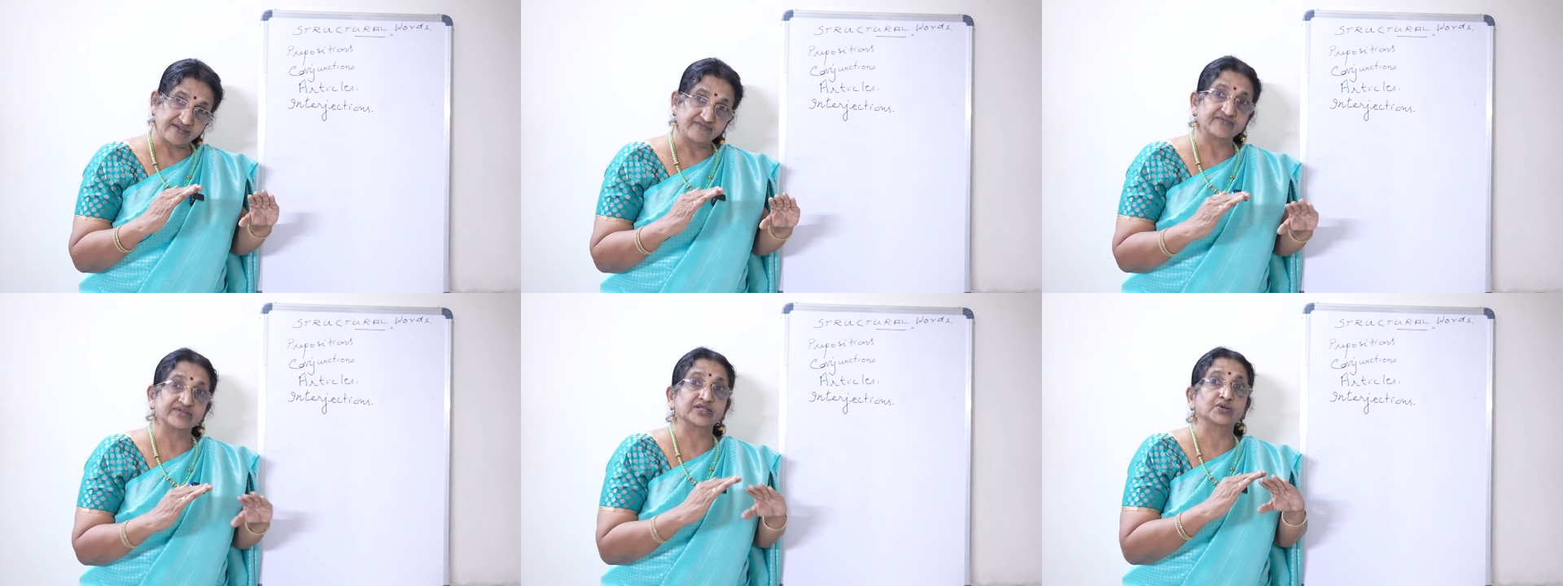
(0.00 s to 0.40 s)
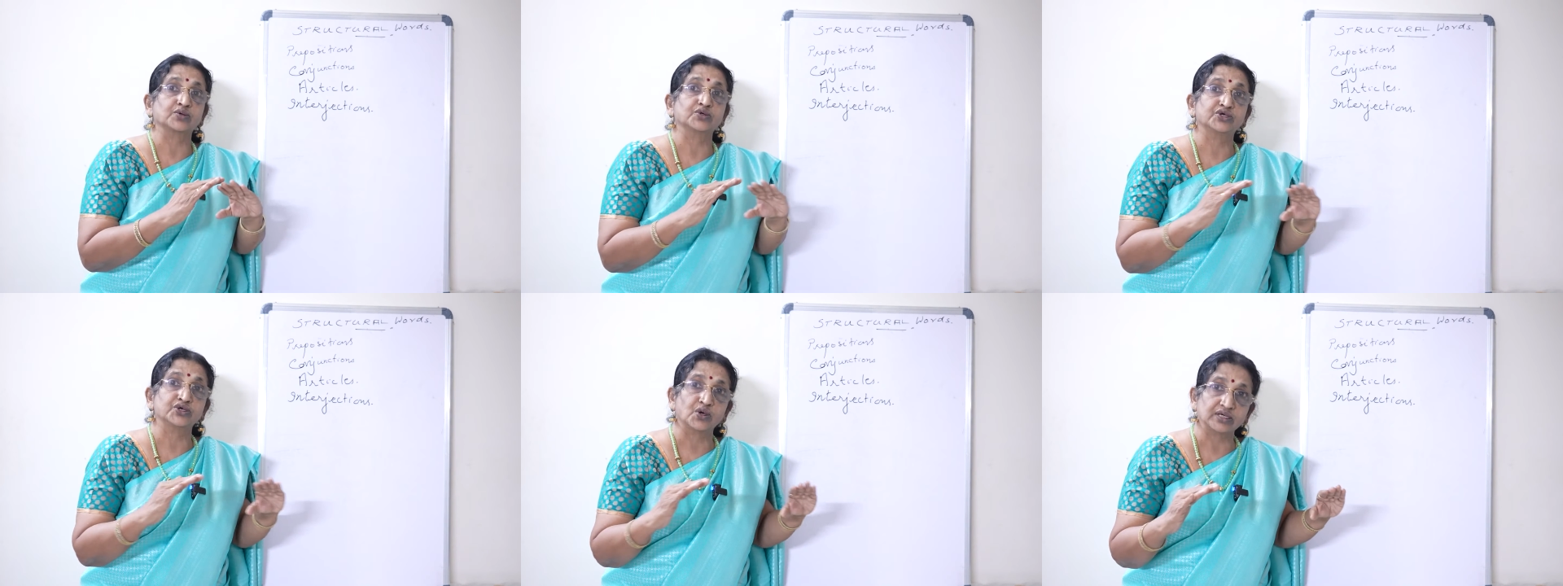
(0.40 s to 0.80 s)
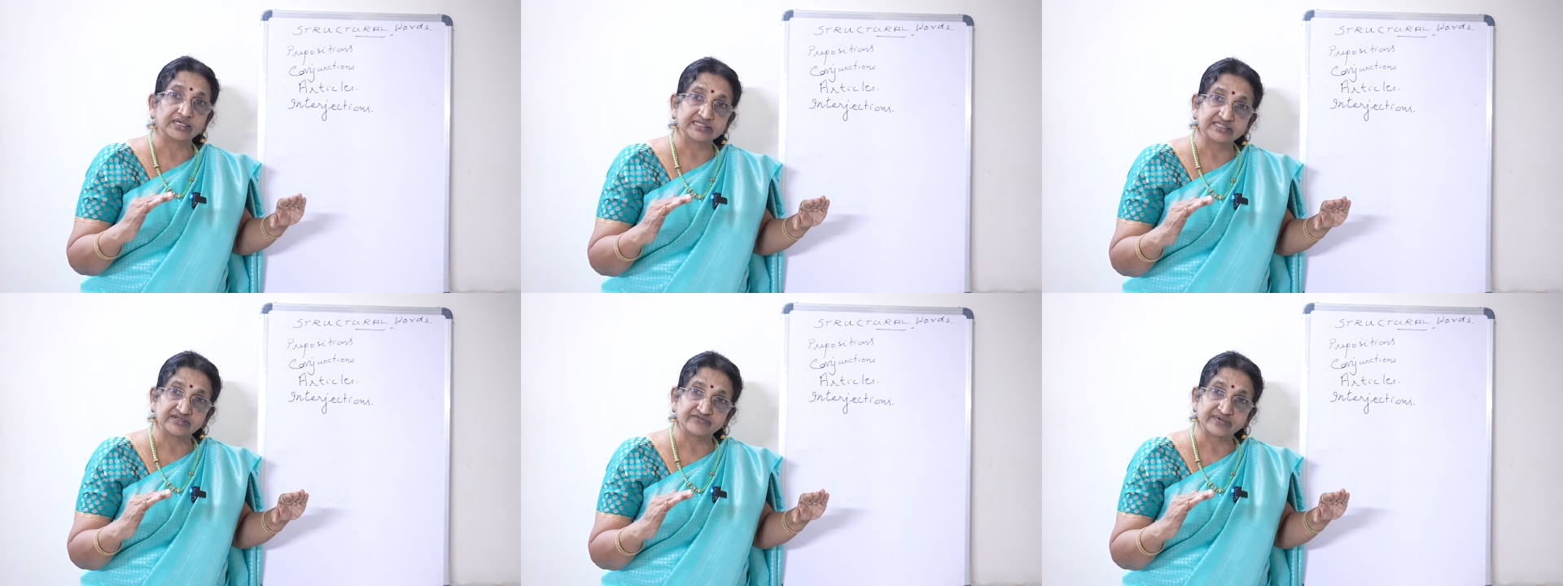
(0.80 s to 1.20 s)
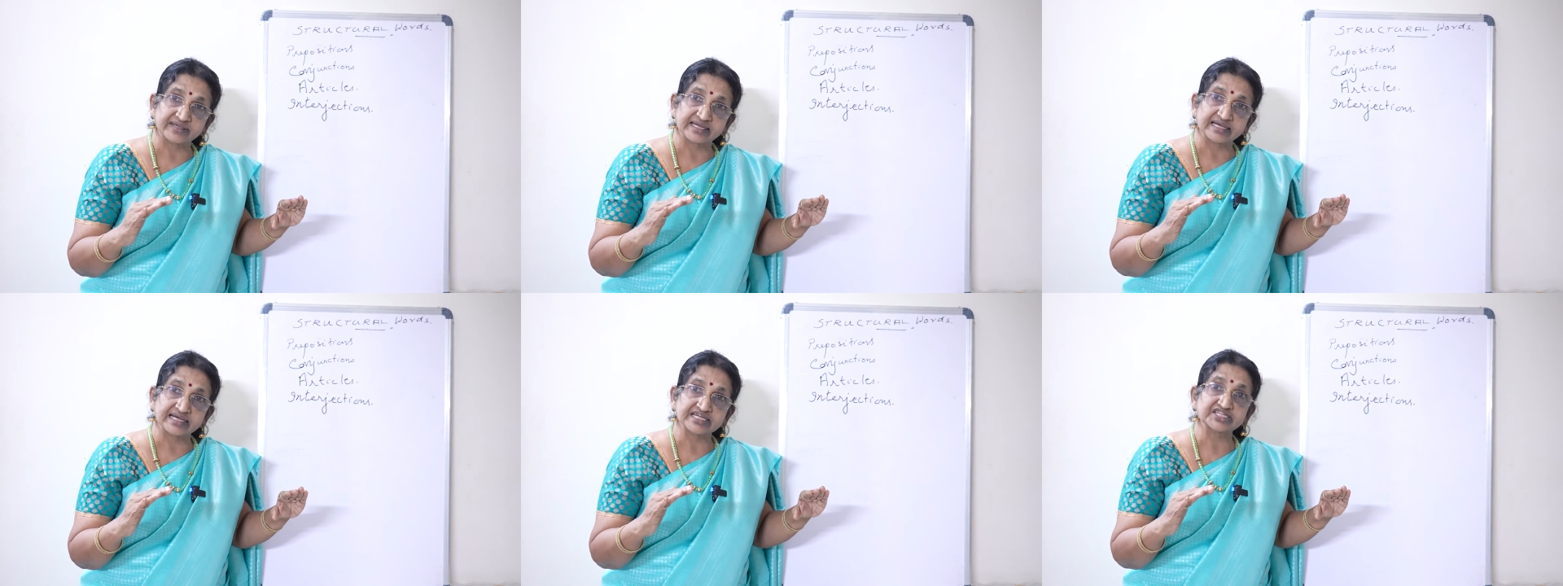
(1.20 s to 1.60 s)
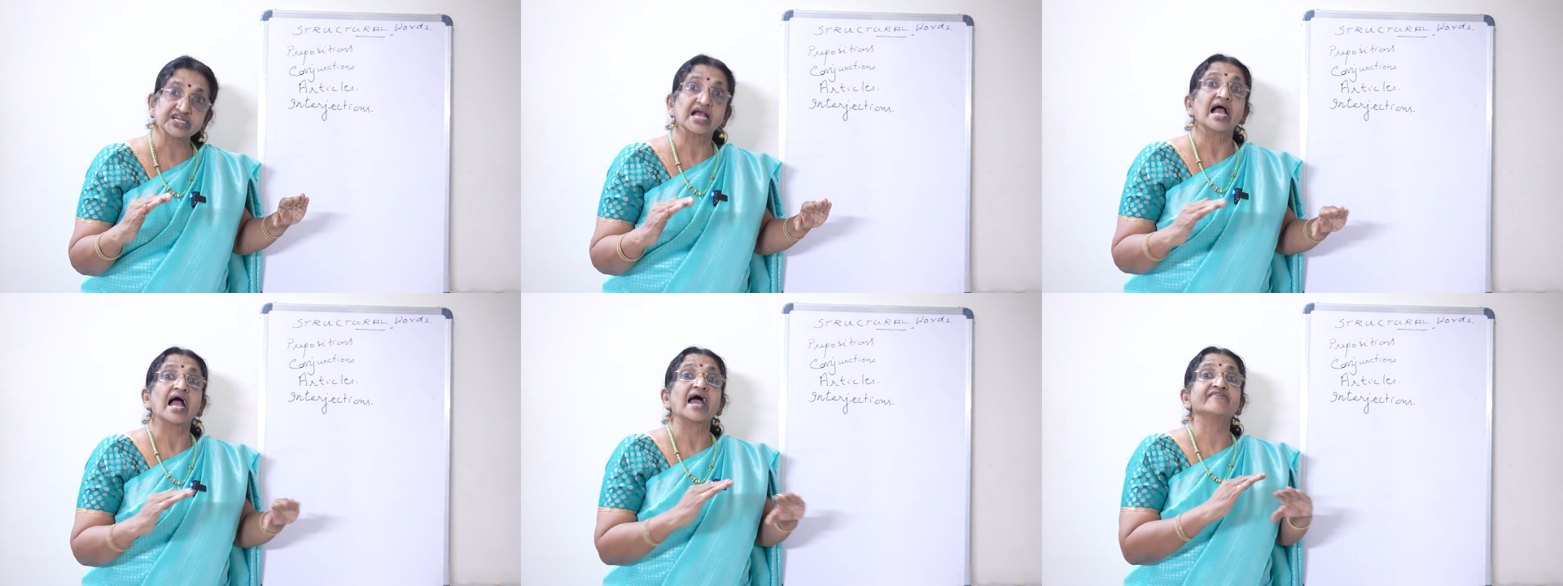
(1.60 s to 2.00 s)
with a good knowledge of English
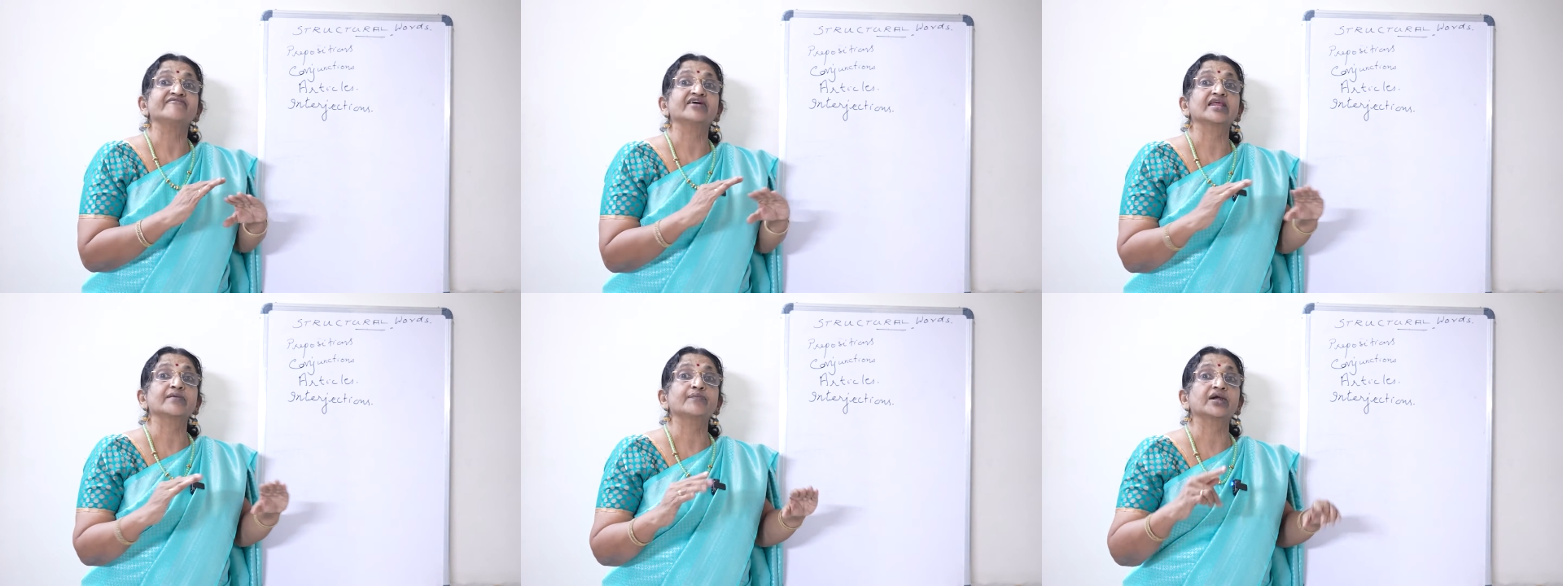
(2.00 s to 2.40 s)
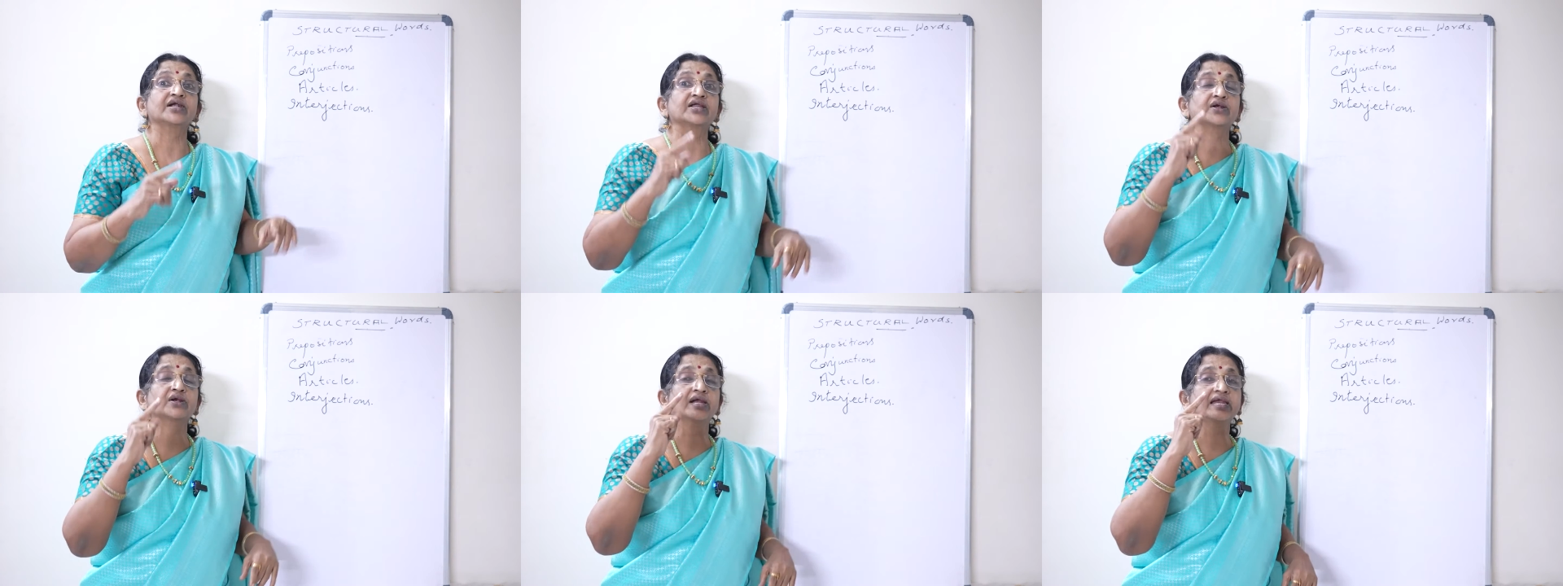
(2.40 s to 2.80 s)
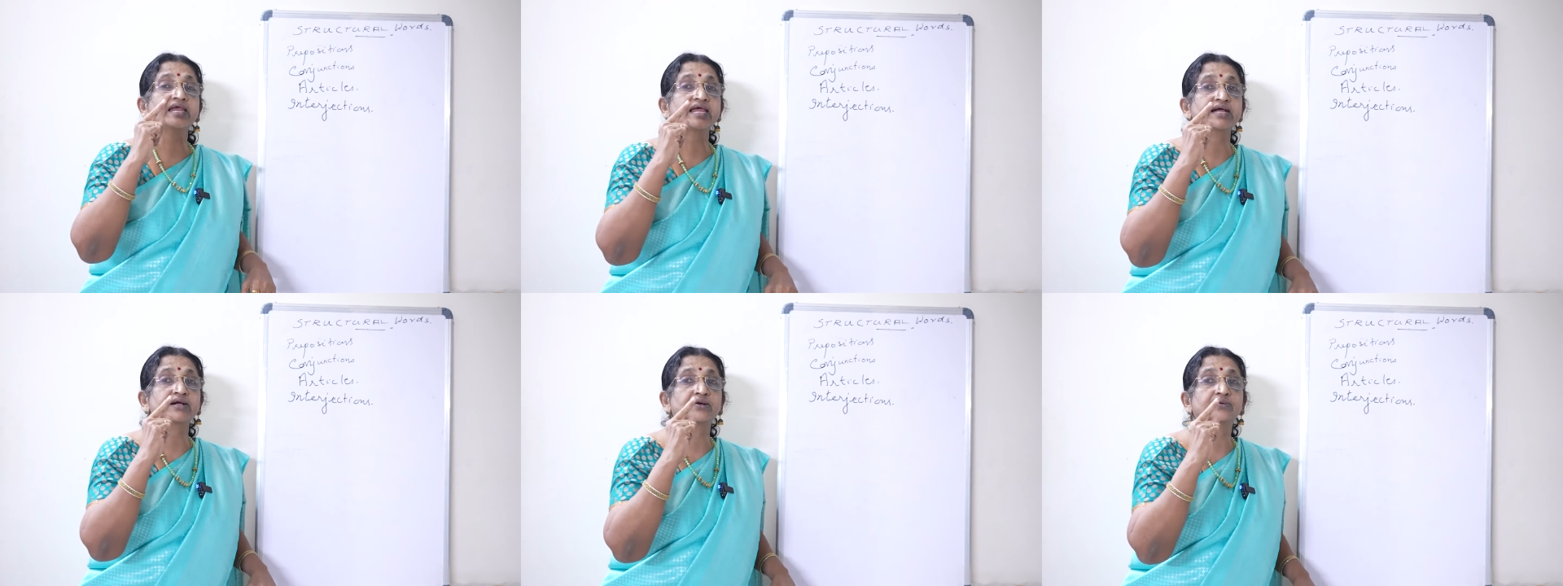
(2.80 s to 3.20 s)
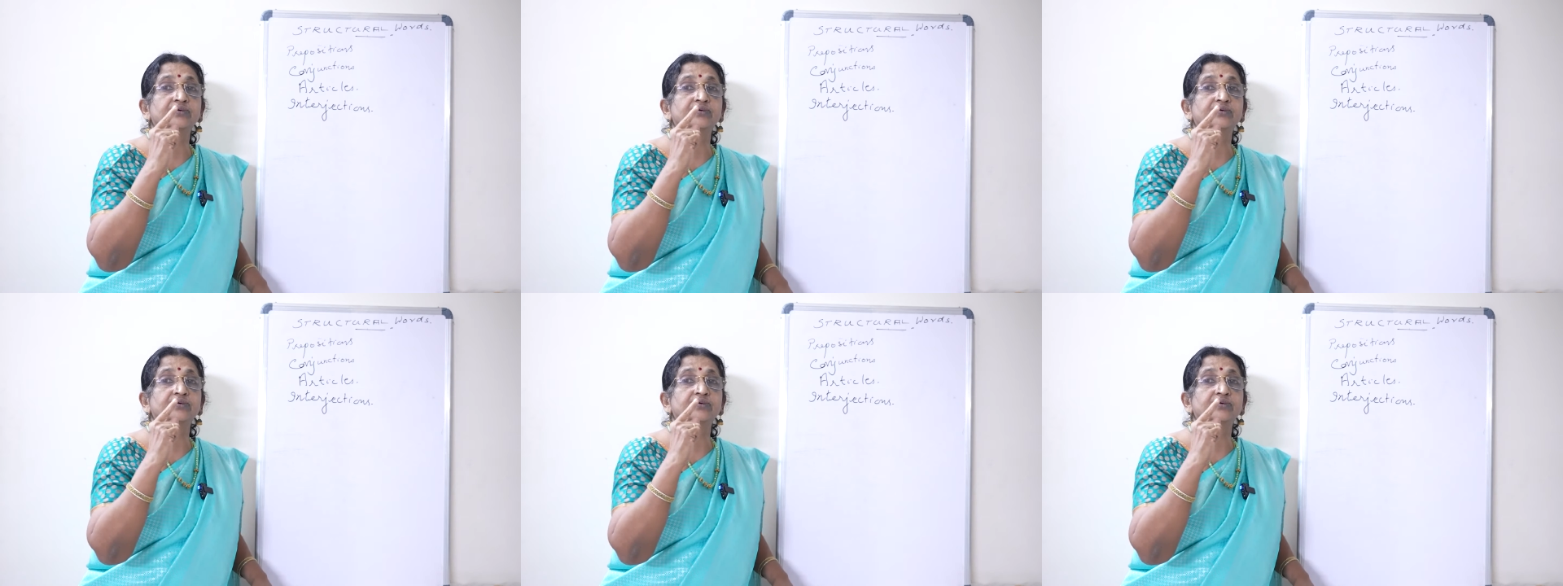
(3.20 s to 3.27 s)
and very particularly a